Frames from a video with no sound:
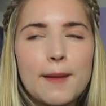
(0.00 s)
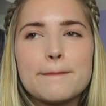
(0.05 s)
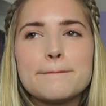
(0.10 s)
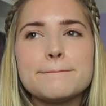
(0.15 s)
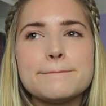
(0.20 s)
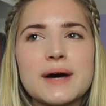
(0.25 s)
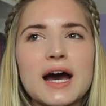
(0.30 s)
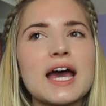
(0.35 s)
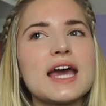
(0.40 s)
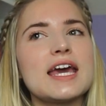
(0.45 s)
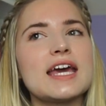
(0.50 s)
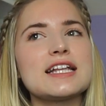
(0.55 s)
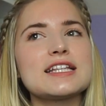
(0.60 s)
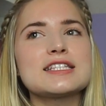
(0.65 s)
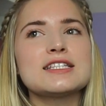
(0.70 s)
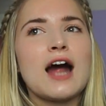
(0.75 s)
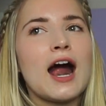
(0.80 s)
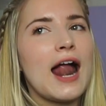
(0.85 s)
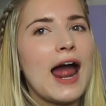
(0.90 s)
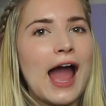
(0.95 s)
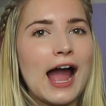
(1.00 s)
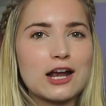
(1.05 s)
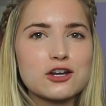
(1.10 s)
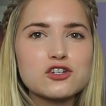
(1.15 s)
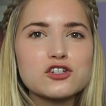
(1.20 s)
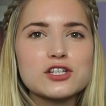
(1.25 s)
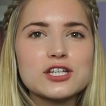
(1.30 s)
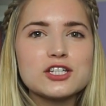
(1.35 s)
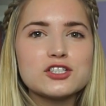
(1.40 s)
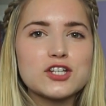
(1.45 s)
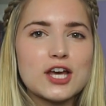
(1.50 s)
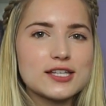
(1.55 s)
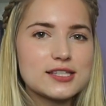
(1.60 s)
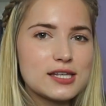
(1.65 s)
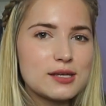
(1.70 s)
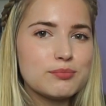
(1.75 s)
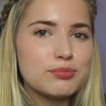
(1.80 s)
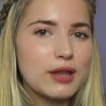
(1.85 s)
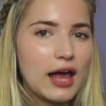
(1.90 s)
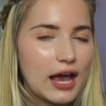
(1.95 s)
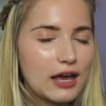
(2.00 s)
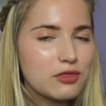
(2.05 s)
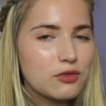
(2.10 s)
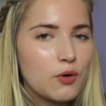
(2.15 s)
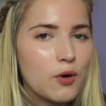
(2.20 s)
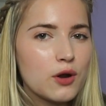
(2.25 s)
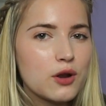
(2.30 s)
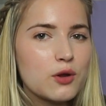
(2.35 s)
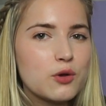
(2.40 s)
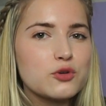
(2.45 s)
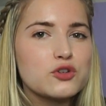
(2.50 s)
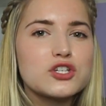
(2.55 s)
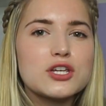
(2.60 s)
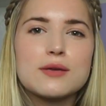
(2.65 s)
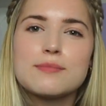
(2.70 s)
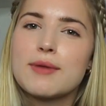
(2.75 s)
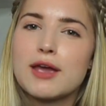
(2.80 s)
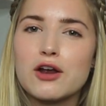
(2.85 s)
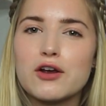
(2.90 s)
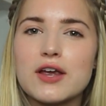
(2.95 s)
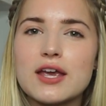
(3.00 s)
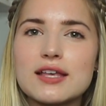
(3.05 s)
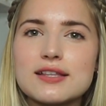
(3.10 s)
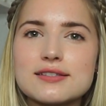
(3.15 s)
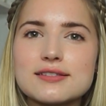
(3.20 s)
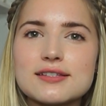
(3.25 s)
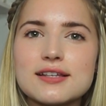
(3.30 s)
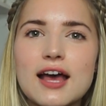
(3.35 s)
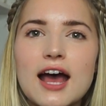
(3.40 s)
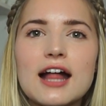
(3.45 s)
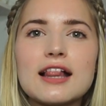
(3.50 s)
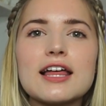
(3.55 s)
but it's not actually Jesse Blackthorne who she marries?